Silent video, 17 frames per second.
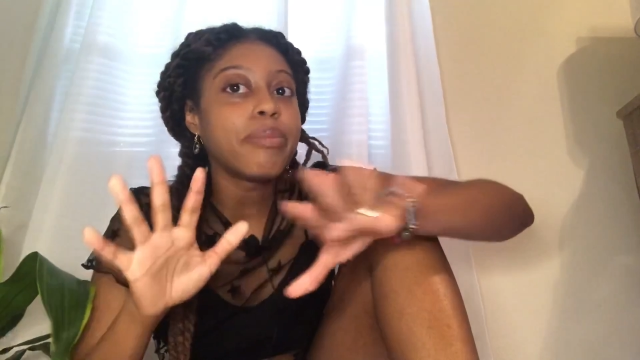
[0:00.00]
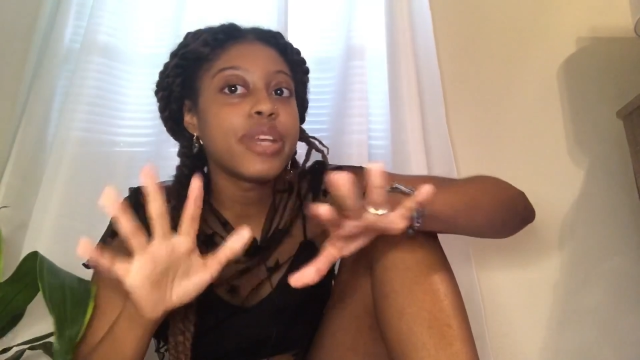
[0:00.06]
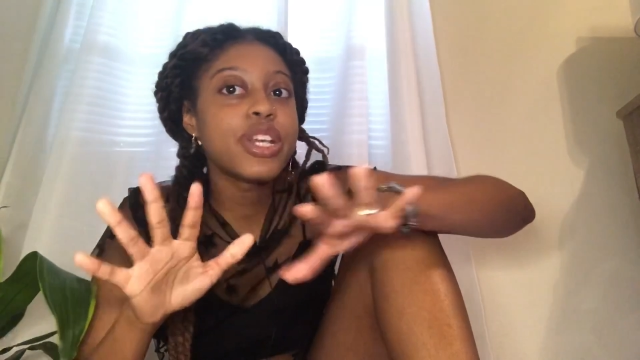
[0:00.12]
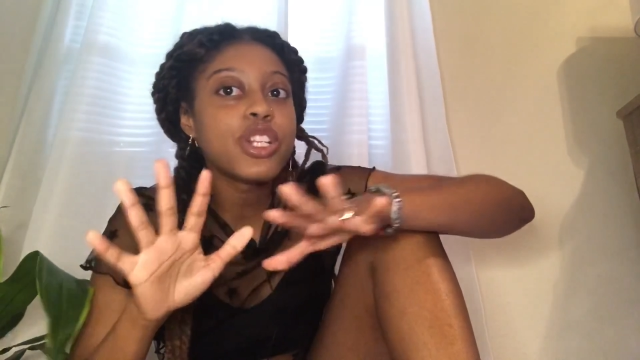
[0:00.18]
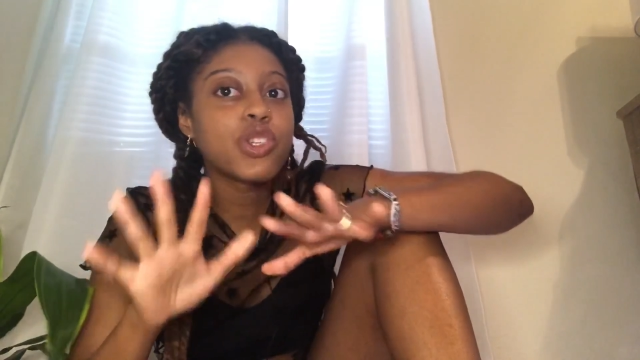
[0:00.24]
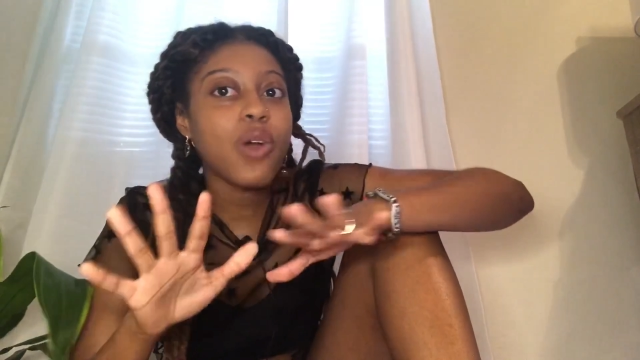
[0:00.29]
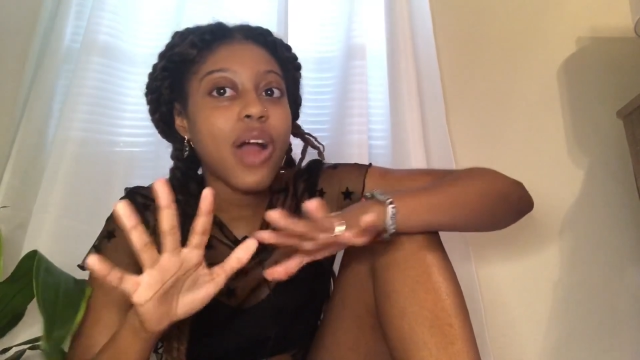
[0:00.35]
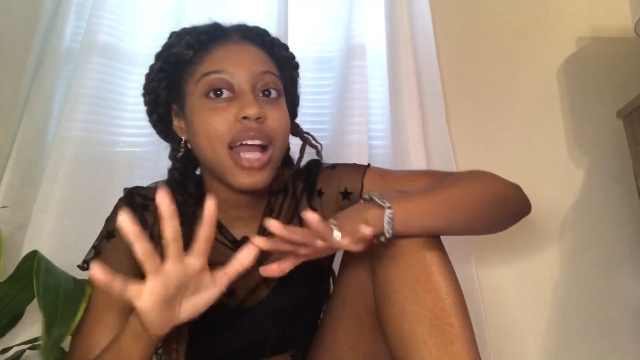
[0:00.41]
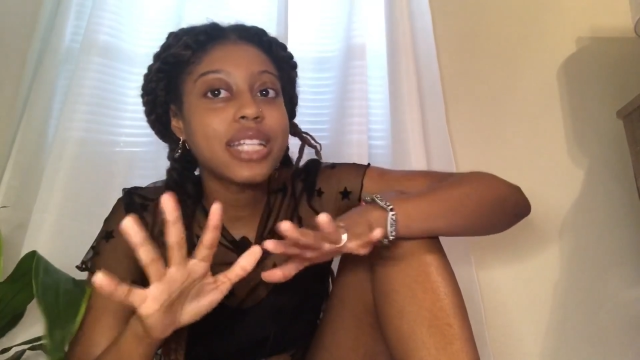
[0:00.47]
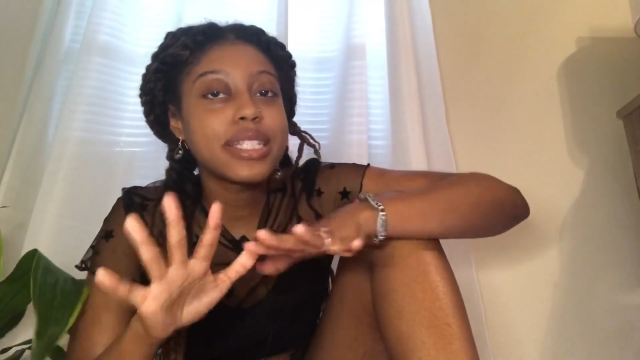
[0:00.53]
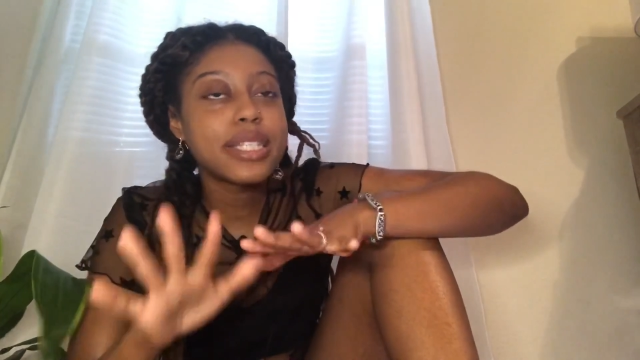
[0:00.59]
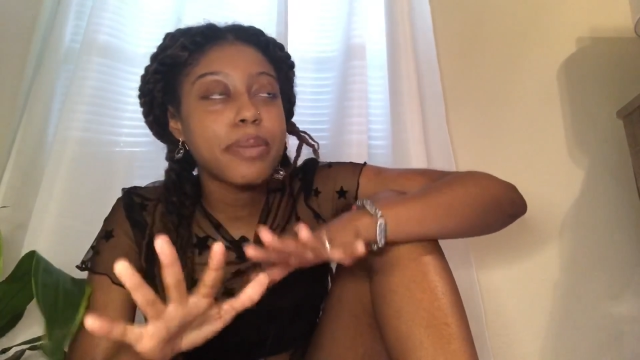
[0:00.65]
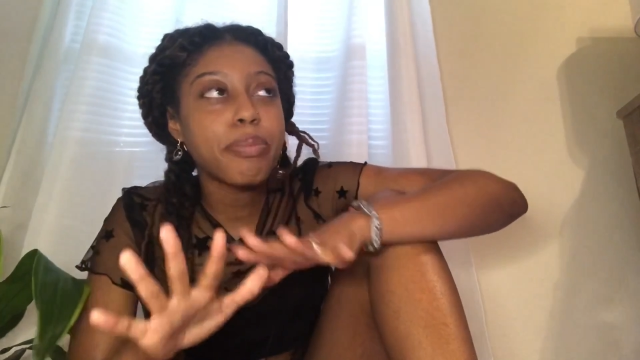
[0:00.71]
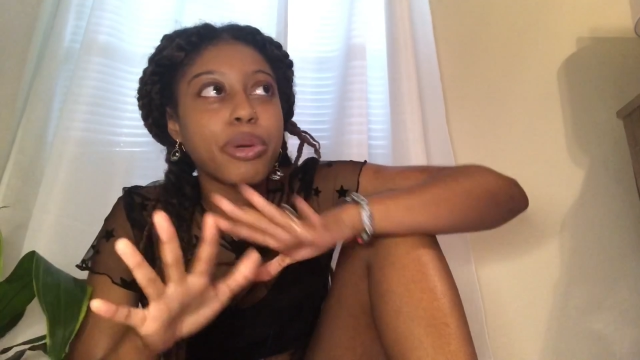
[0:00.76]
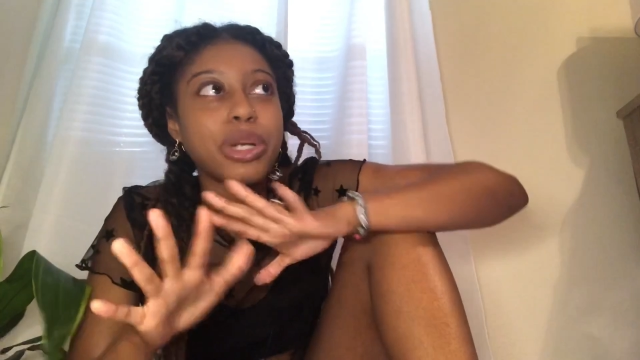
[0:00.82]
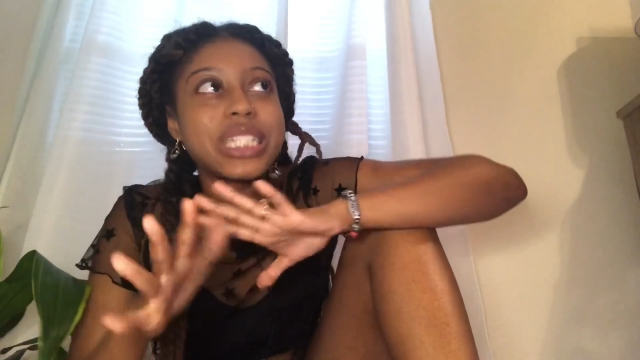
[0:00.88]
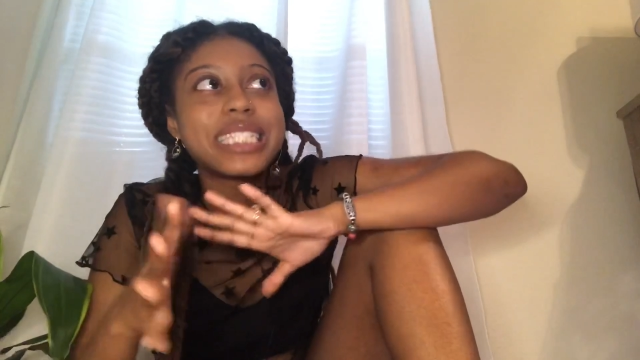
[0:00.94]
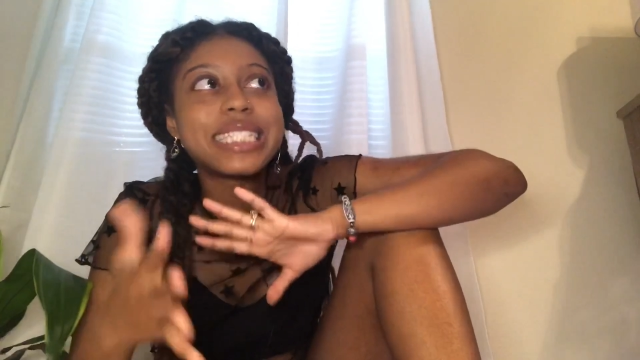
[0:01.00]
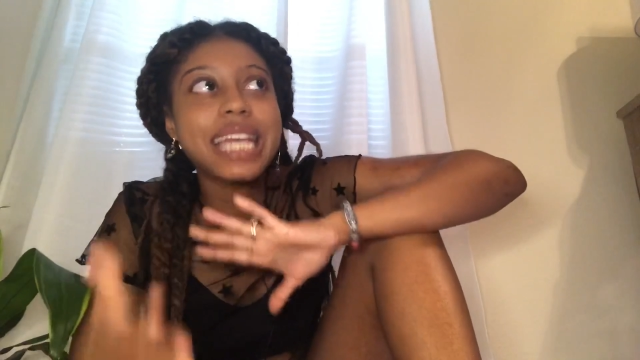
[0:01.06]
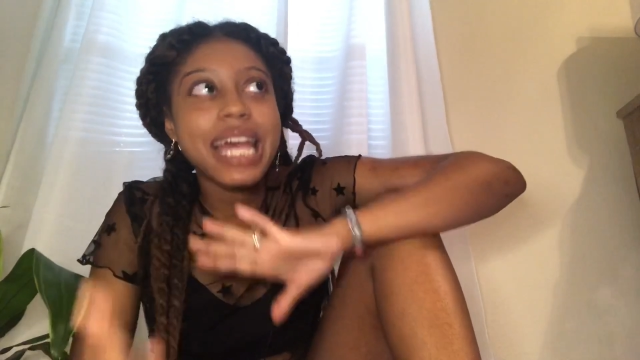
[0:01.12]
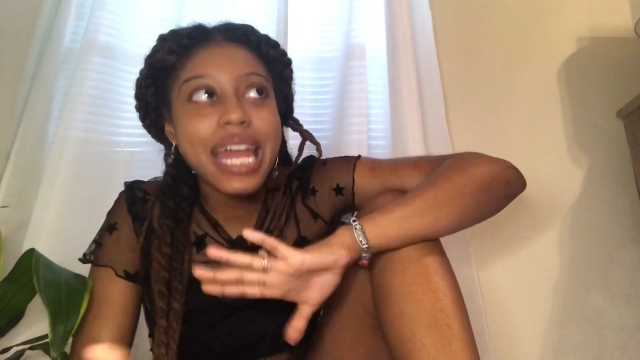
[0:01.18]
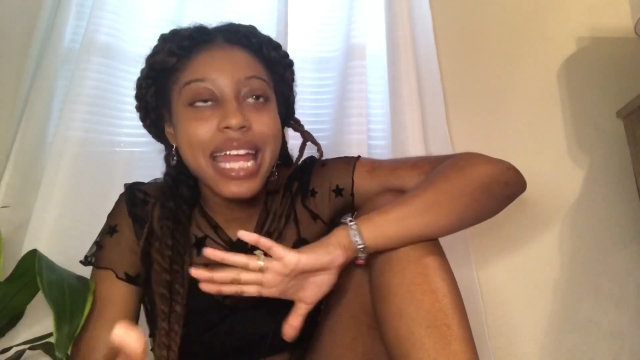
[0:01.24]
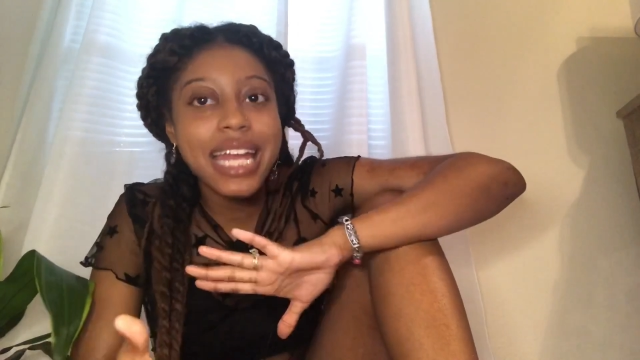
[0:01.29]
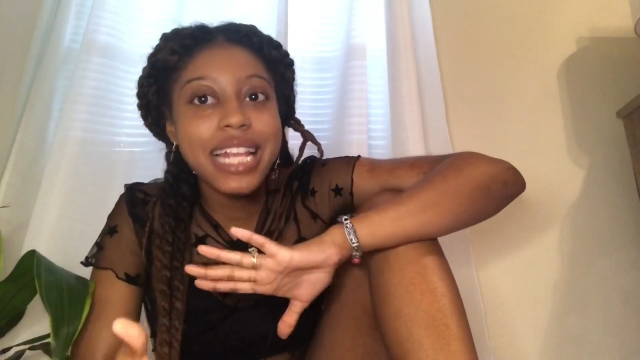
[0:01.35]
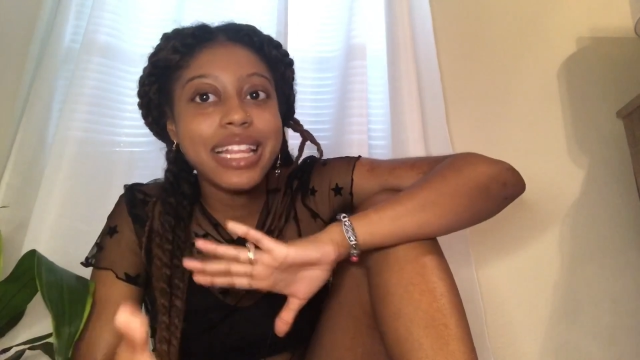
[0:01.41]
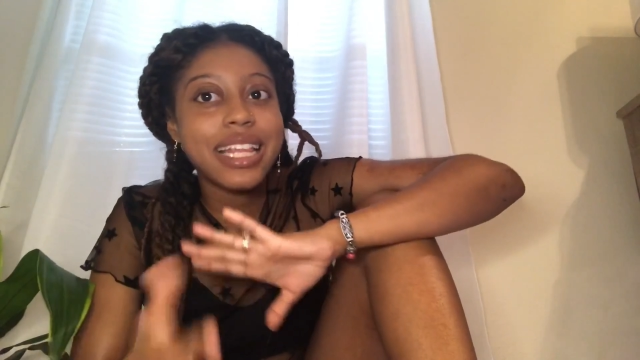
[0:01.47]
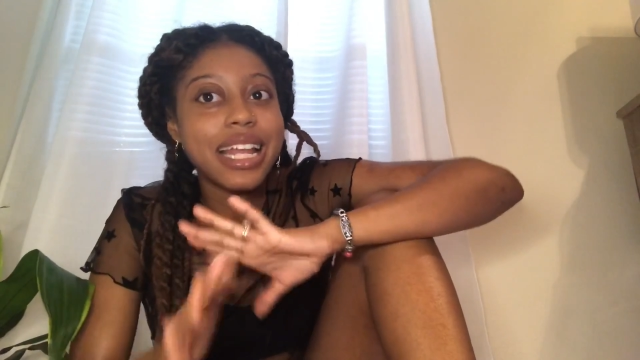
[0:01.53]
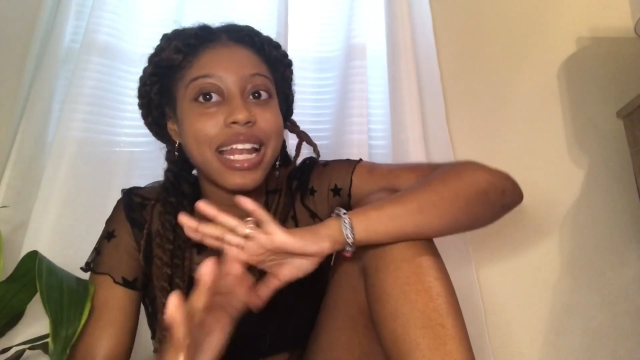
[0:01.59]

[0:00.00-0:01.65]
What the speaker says: me trying to pretend